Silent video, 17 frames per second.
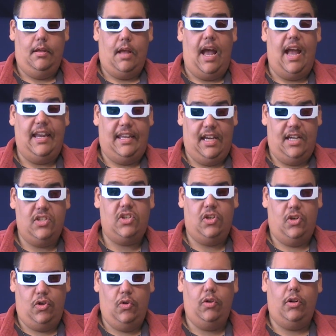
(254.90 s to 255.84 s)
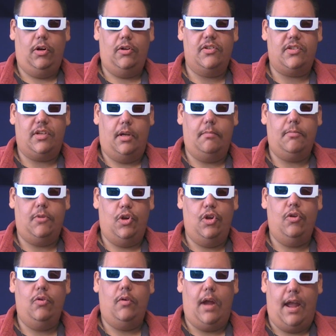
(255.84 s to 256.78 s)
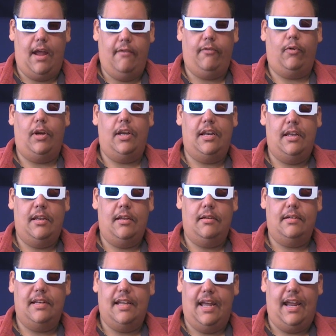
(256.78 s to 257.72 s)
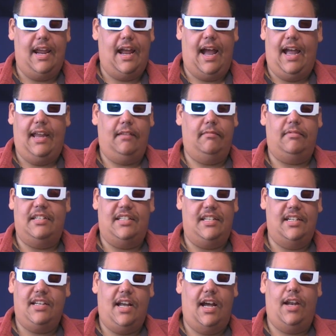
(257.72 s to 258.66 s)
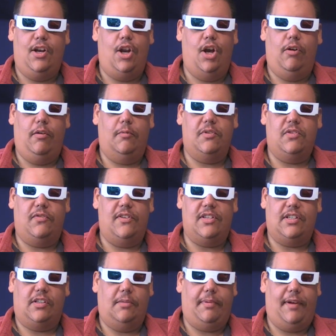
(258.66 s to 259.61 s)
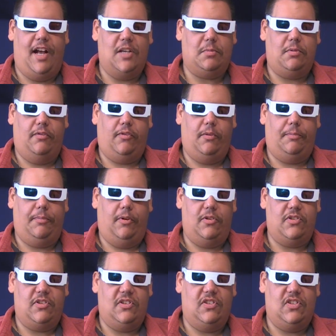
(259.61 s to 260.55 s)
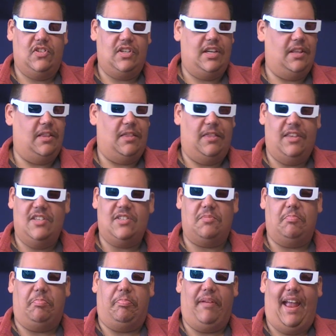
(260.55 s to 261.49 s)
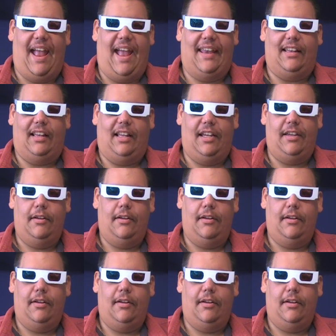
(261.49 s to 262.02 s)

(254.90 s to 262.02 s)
I guess you do learn something new every day. I did not know it was physically possible for a person to sing this badly.